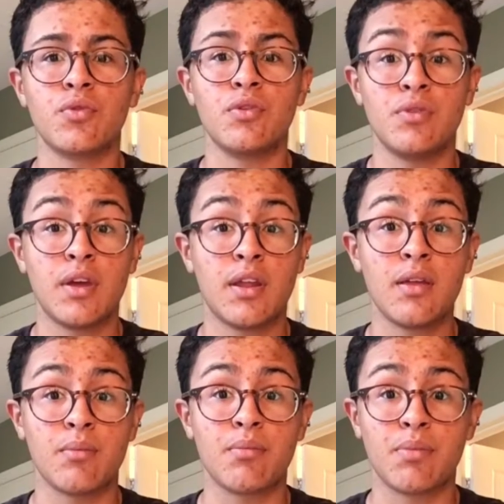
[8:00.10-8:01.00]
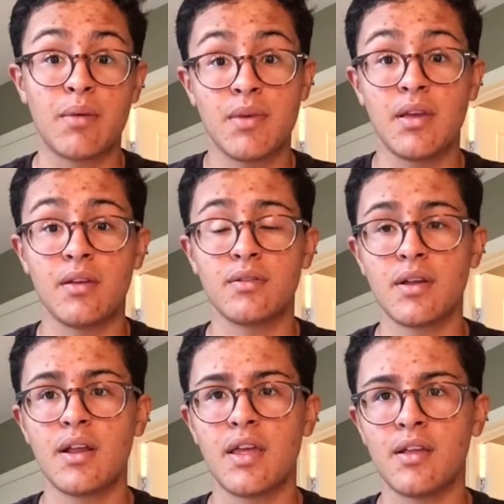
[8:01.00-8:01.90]
or you get hit by me.
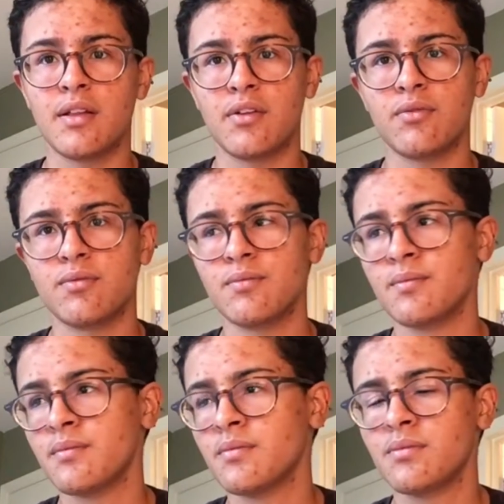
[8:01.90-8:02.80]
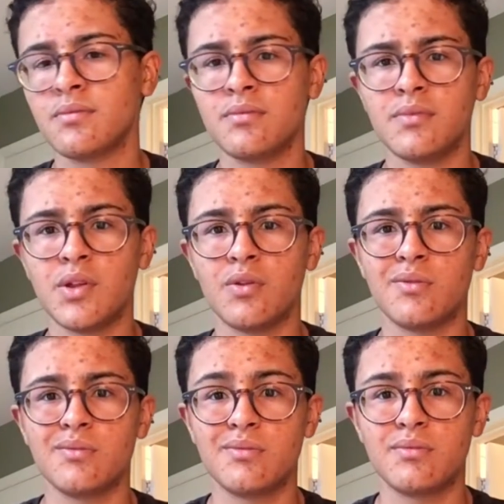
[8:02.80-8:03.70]
Not hit like, you know,
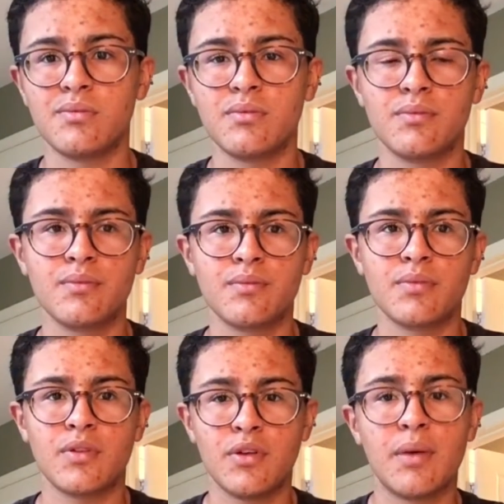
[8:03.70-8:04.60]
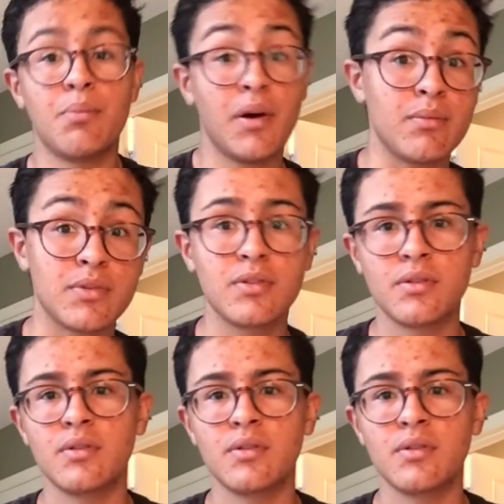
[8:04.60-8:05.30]
you get bumped.